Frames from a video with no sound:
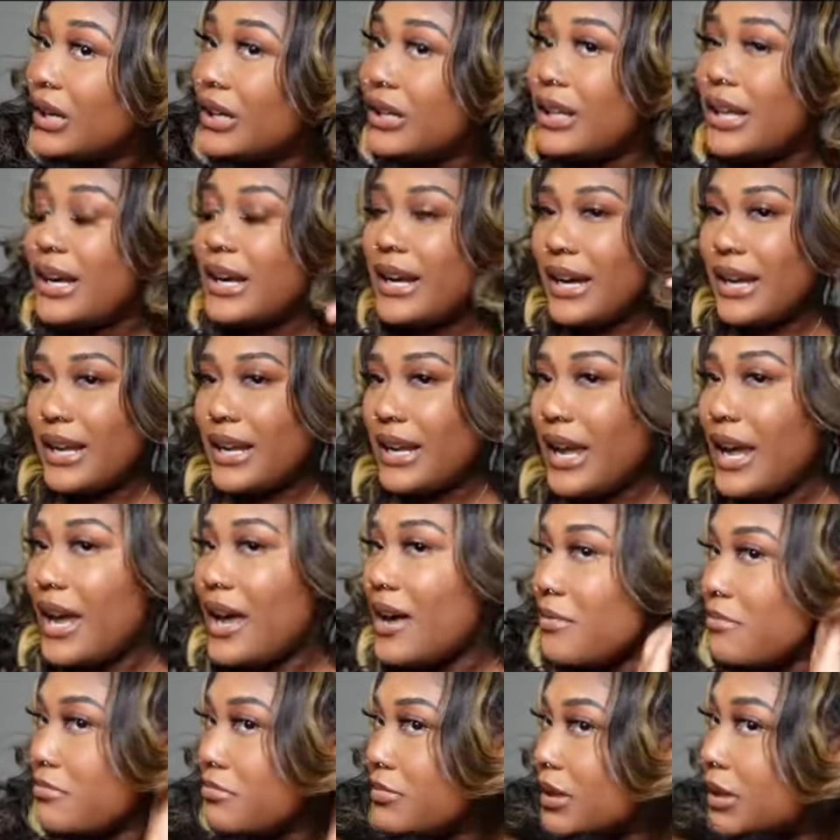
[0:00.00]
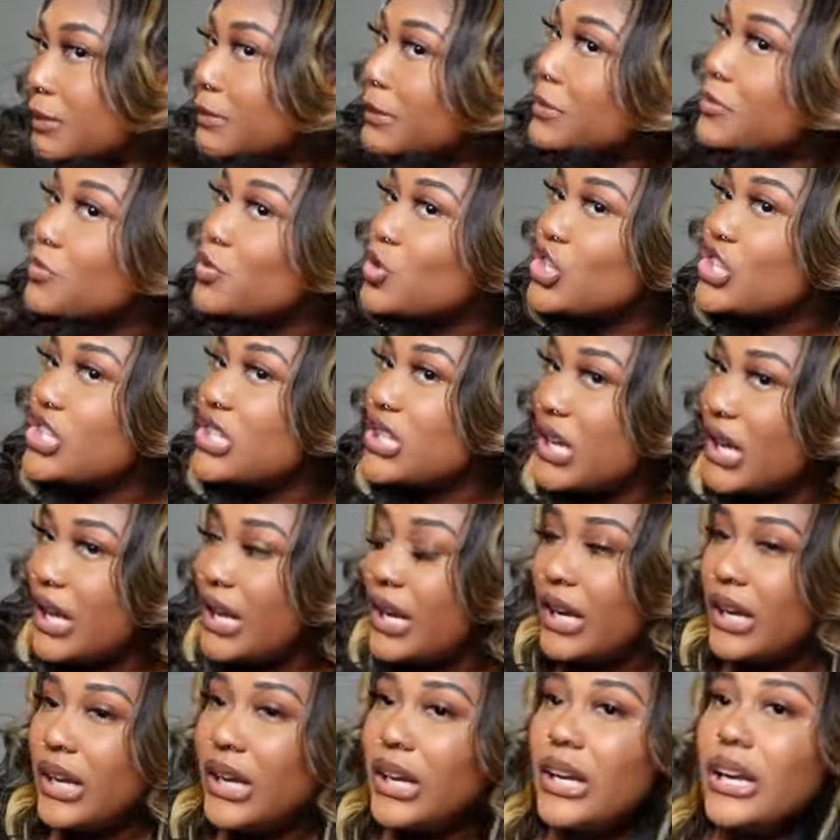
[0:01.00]
Like I have minimum
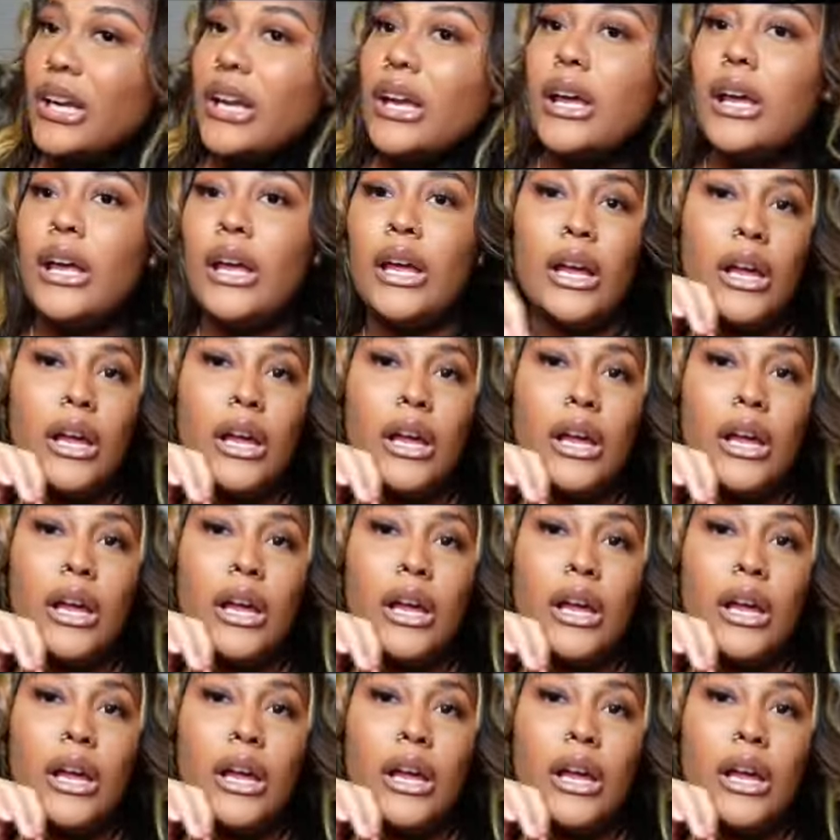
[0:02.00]
shedding.